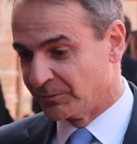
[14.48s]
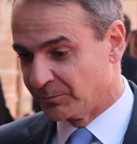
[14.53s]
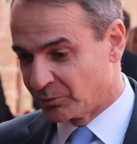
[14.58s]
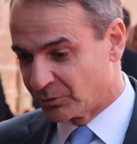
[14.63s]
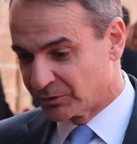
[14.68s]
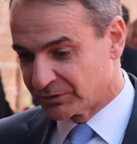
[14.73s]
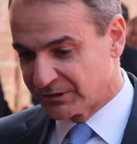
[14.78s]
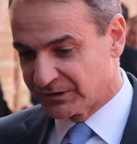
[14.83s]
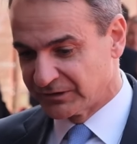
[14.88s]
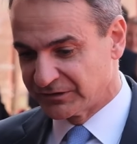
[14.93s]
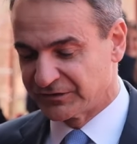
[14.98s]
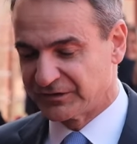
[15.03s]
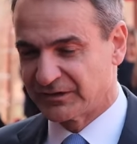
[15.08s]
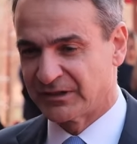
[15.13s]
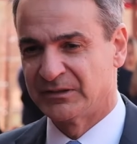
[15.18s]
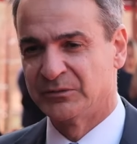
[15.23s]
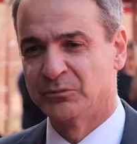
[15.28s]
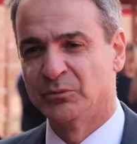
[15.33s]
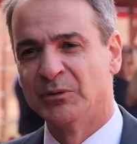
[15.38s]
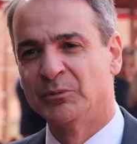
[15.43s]

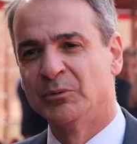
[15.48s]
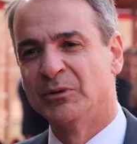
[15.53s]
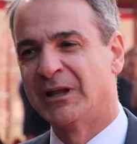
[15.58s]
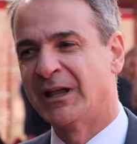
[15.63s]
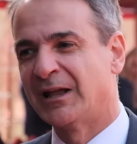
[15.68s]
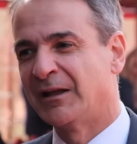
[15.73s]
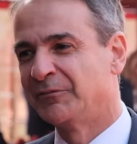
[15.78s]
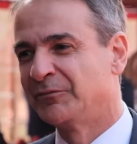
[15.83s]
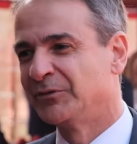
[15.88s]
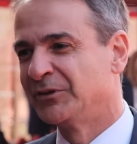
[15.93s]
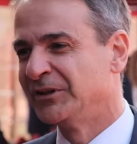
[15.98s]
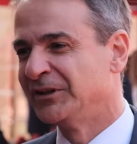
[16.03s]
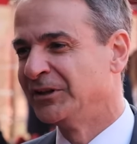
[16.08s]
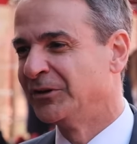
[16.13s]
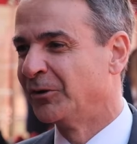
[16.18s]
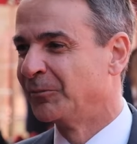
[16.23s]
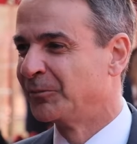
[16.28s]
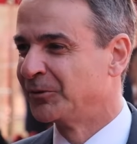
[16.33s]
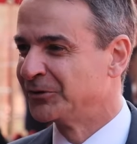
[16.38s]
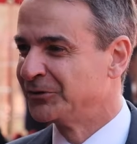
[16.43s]
importance, and we will have
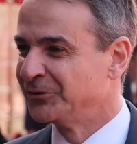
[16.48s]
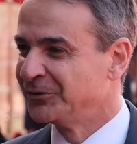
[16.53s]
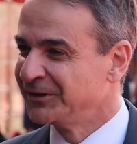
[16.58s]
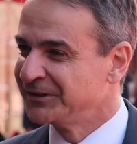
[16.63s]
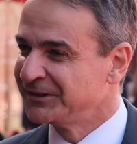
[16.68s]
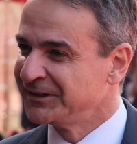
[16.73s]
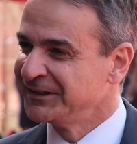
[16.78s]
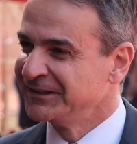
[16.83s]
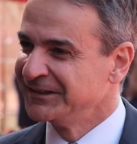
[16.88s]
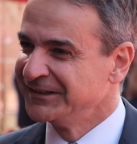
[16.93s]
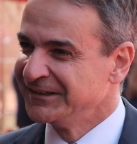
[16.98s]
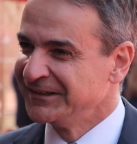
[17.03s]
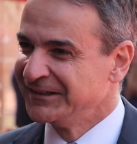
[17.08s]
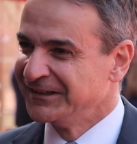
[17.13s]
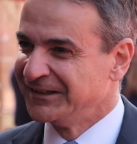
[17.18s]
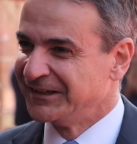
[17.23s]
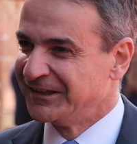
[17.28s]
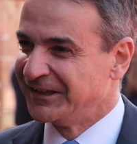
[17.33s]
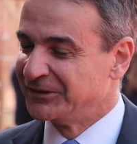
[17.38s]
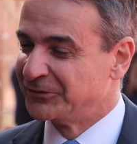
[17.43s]
the opportunity
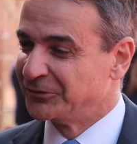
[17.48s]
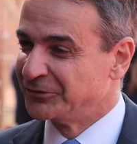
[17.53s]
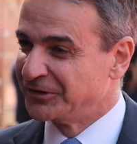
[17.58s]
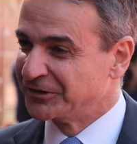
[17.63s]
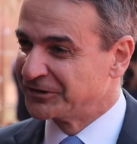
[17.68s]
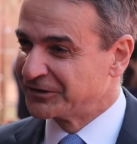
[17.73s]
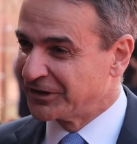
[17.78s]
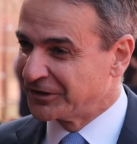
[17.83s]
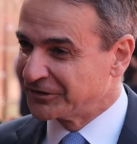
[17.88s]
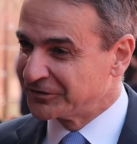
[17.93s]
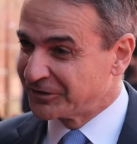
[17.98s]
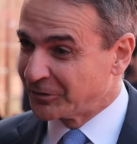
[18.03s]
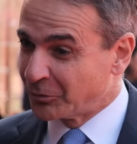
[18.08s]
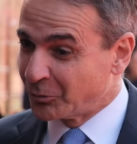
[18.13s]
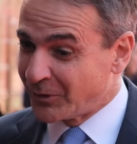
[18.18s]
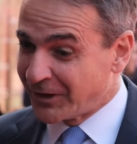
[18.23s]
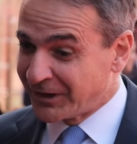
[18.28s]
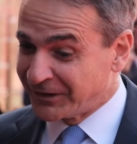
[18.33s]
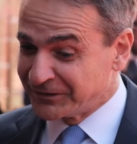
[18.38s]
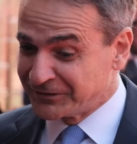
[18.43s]
to discuss
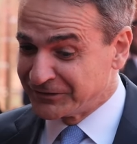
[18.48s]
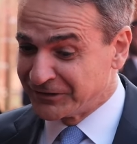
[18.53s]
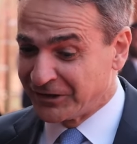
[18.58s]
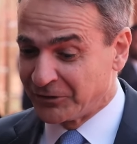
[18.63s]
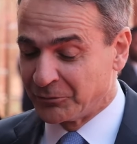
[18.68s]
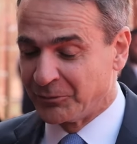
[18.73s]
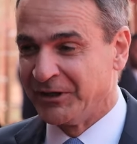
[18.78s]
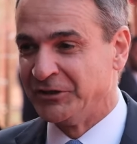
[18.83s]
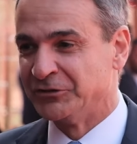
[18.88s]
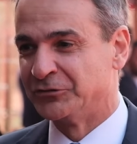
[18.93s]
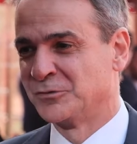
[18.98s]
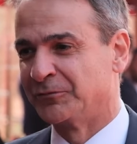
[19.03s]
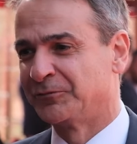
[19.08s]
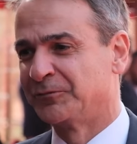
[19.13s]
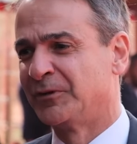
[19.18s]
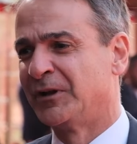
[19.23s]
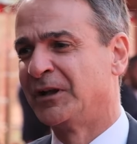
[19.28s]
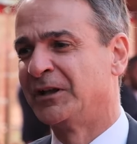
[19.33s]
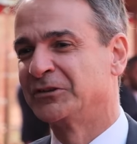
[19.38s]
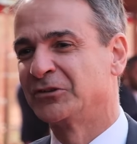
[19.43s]
a wide range
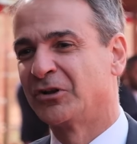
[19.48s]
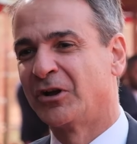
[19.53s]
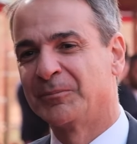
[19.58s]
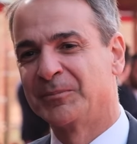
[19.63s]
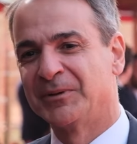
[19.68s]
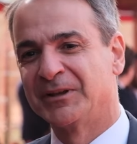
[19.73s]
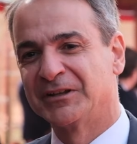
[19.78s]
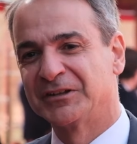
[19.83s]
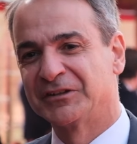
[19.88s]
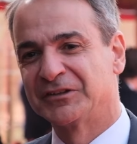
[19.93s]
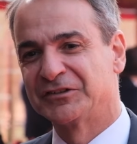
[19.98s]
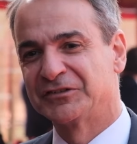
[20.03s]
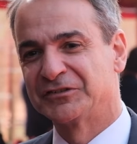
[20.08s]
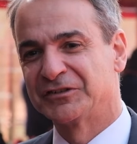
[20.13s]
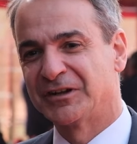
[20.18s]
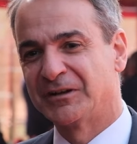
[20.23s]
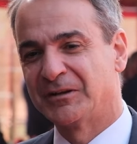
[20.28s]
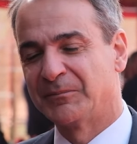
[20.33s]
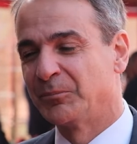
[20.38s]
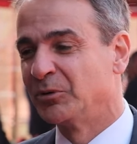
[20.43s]
of
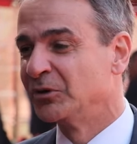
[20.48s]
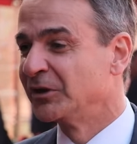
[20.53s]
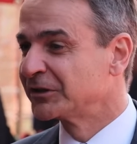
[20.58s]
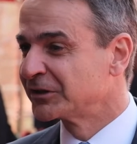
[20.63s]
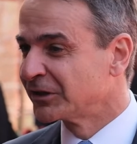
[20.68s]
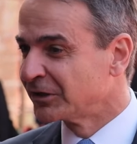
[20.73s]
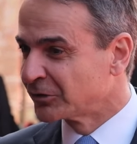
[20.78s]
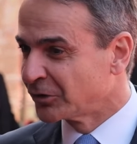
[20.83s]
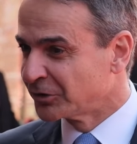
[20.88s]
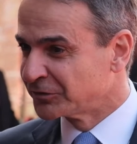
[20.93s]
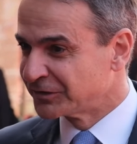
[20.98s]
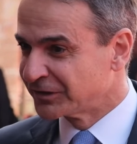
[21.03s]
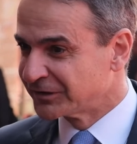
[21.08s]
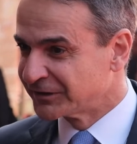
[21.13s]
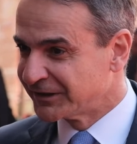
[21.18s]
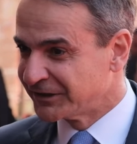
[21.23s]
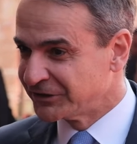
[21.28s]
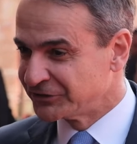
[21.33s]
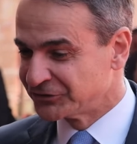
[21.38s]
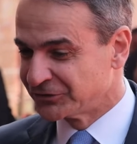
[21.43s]
topics, political
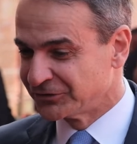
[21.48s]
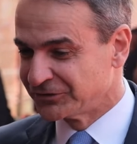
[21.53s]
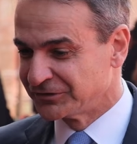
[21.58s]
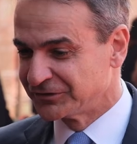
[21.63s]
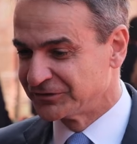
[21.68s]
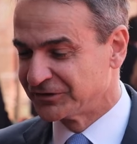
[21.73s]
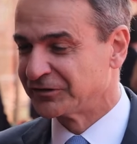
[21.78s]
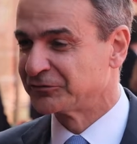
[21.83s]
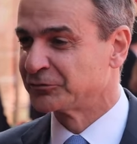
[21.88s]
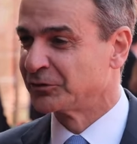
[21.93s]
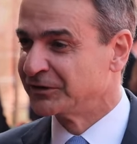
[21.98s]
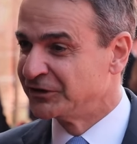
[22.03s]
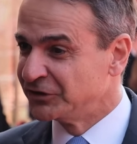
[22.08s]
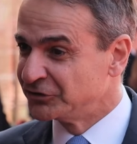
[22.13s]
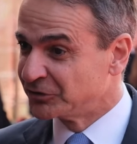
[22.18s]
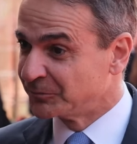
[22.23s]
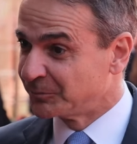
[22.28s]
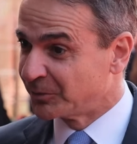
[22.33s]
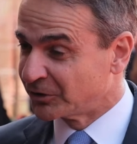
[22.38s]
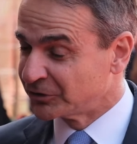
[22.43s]
consultations, a
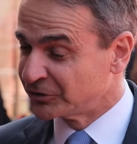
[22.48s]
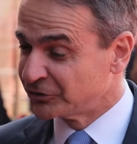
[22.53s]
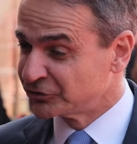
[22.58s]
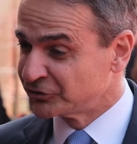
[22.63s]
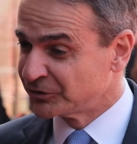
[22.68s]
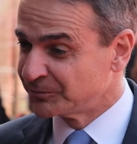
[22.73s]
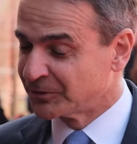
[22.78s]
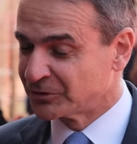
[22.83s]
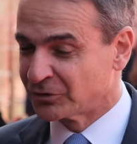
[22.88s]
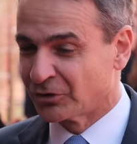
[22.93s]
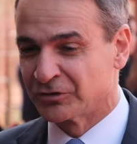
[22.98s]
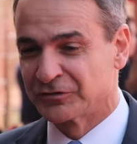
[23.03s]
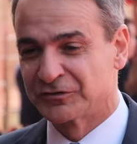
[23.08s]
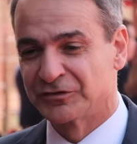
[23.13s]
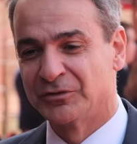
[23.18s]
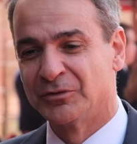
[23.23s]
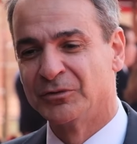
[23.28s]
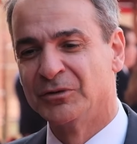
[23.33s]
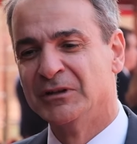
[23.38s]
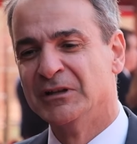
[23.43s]
strategic partnership, but
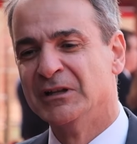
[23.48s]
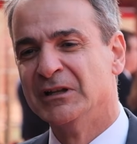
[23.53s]
also